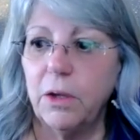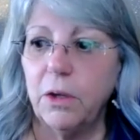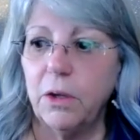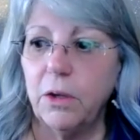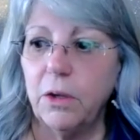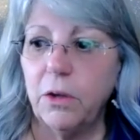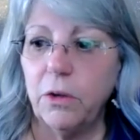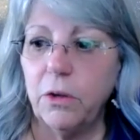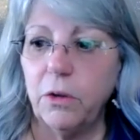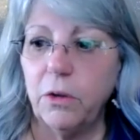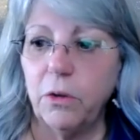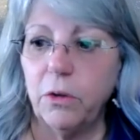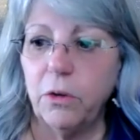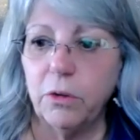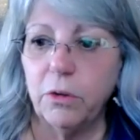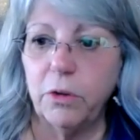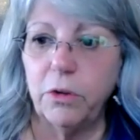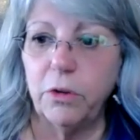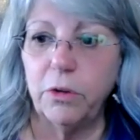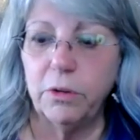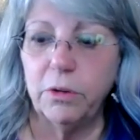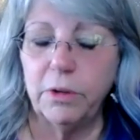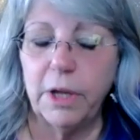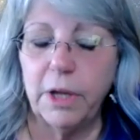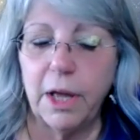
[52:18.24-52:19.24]
do?
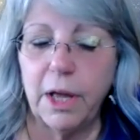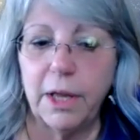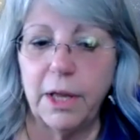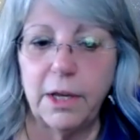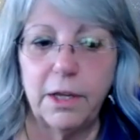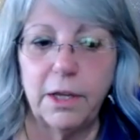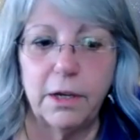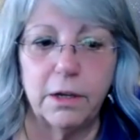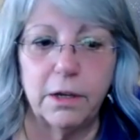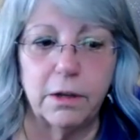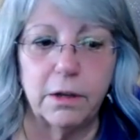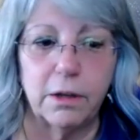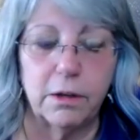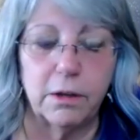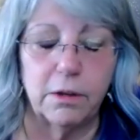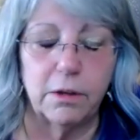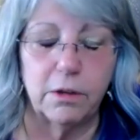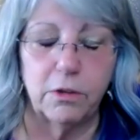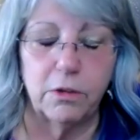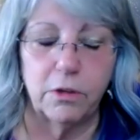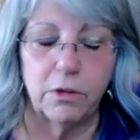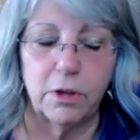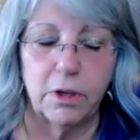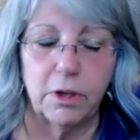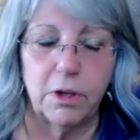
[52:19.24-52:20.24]
You're not
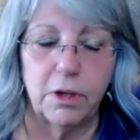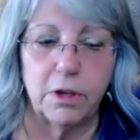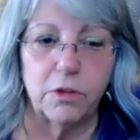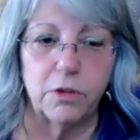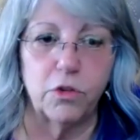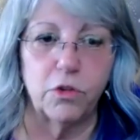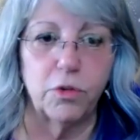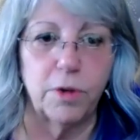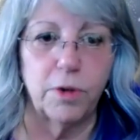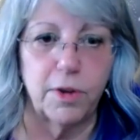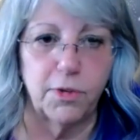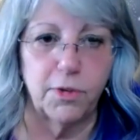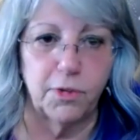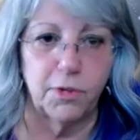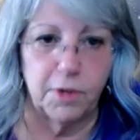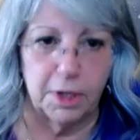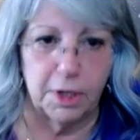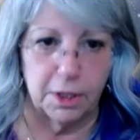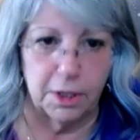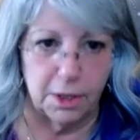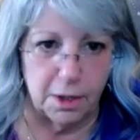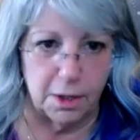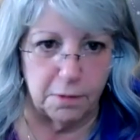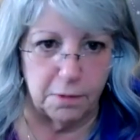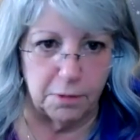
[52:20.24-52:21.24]
in a
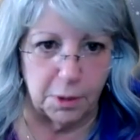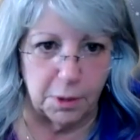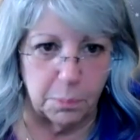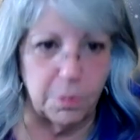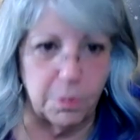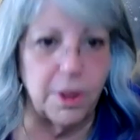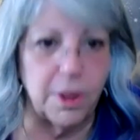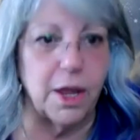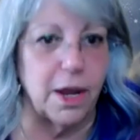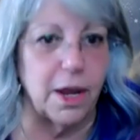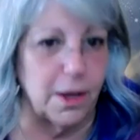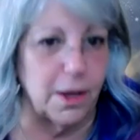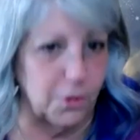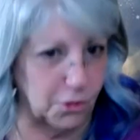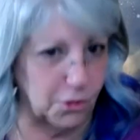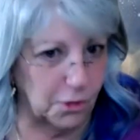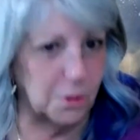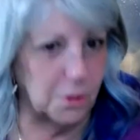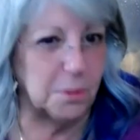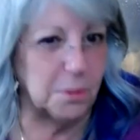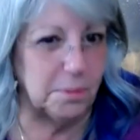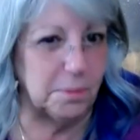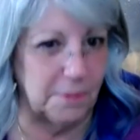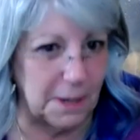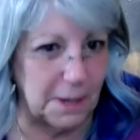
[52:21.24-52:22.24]
trusting, loving place,
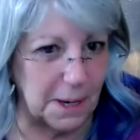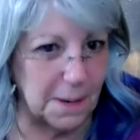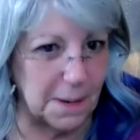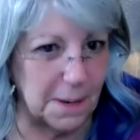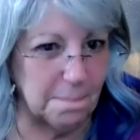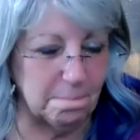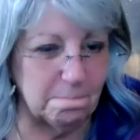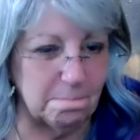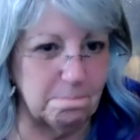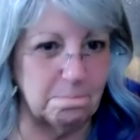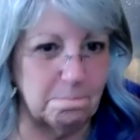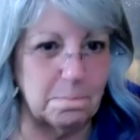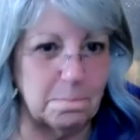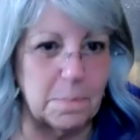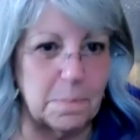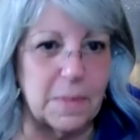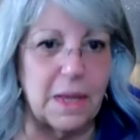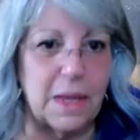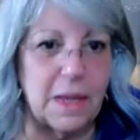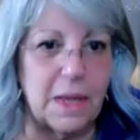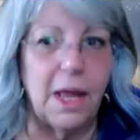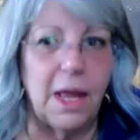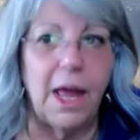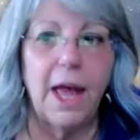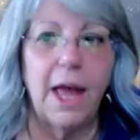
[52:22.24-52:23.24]
right?
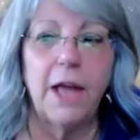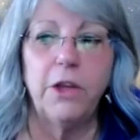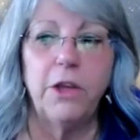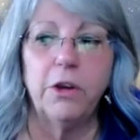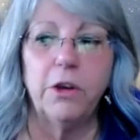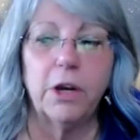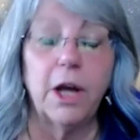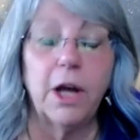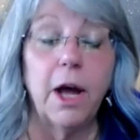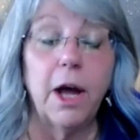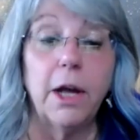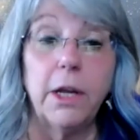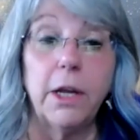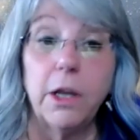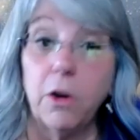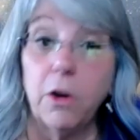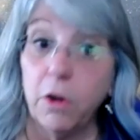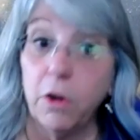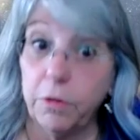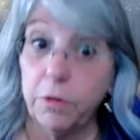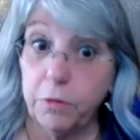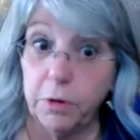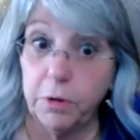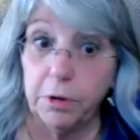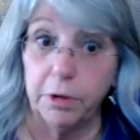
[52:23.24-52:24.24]
And you're cutting
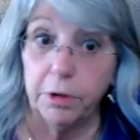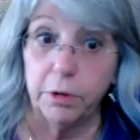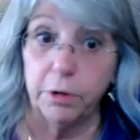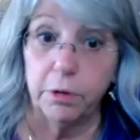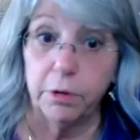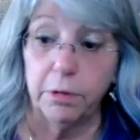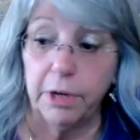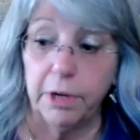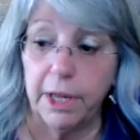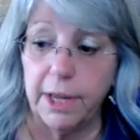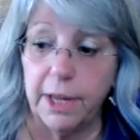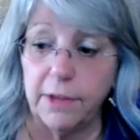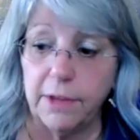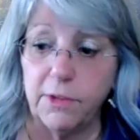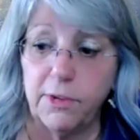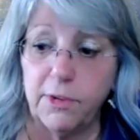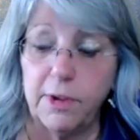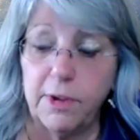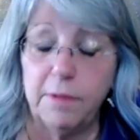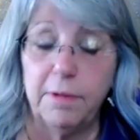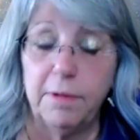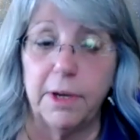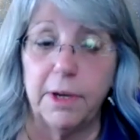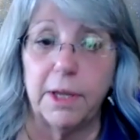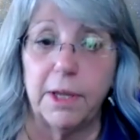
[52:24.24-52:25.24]
off your own
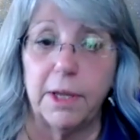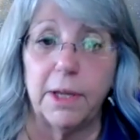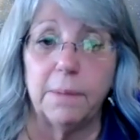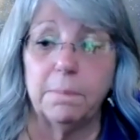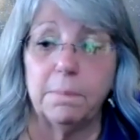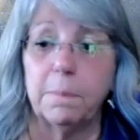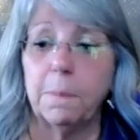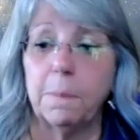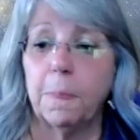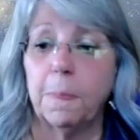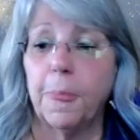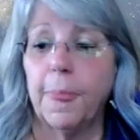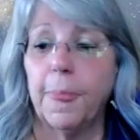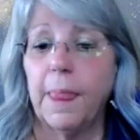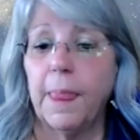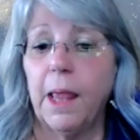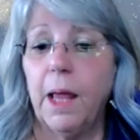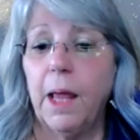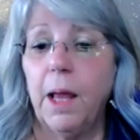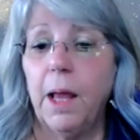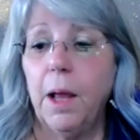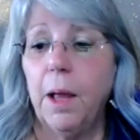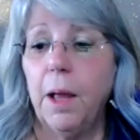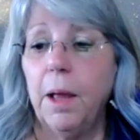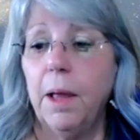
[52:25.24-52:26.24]
creativity,
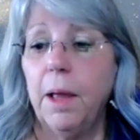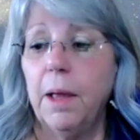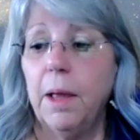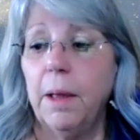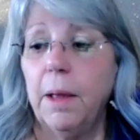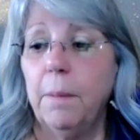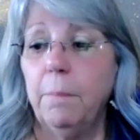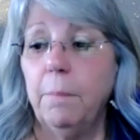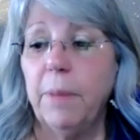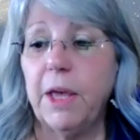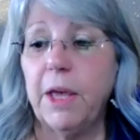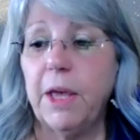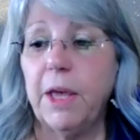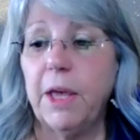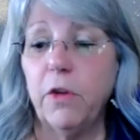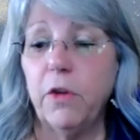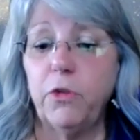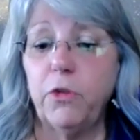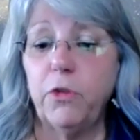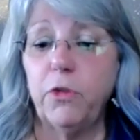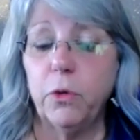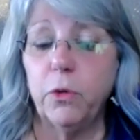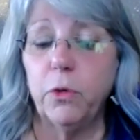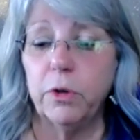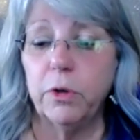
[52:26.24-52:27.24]

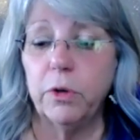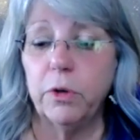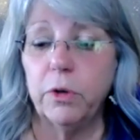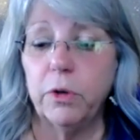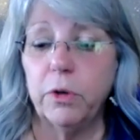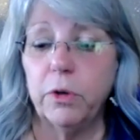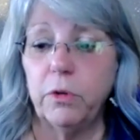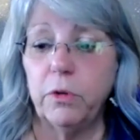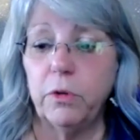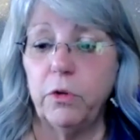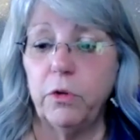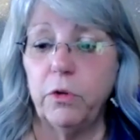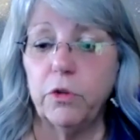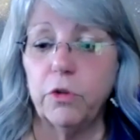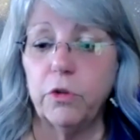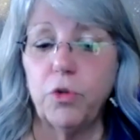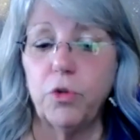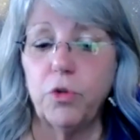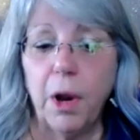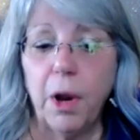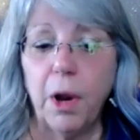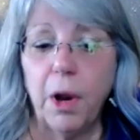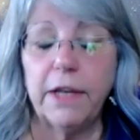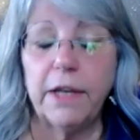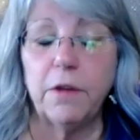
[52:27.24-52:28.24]
because you're
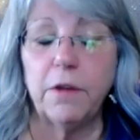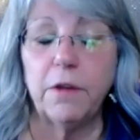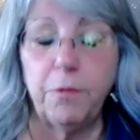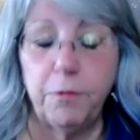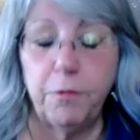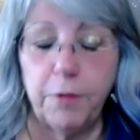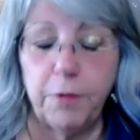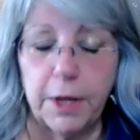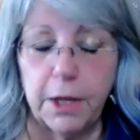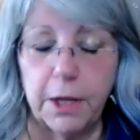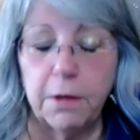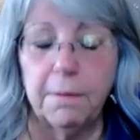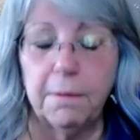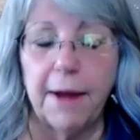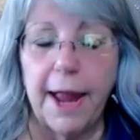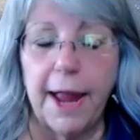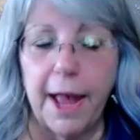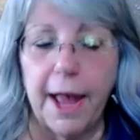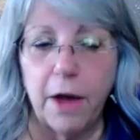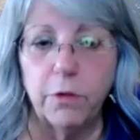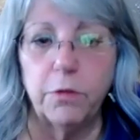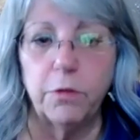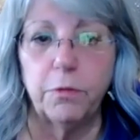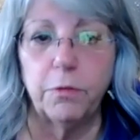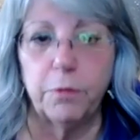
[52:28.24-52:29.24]
trying to figure
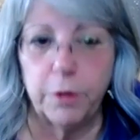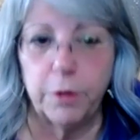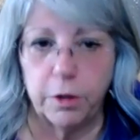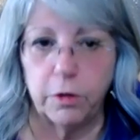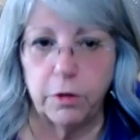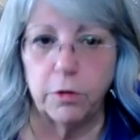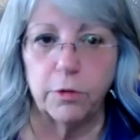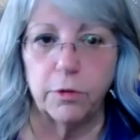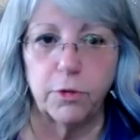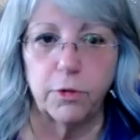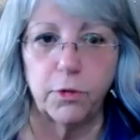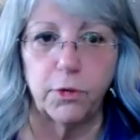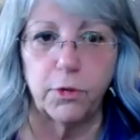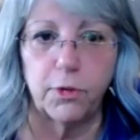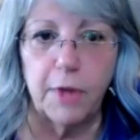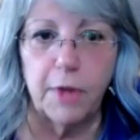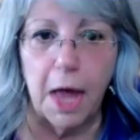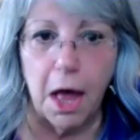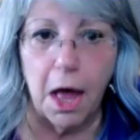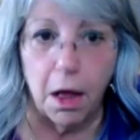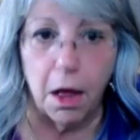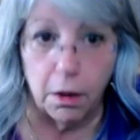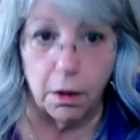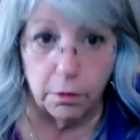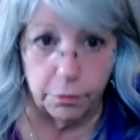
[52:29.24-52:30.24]
out for
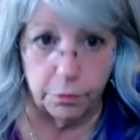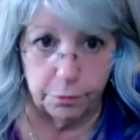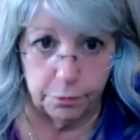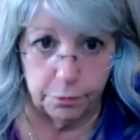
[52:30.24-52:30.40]
yourself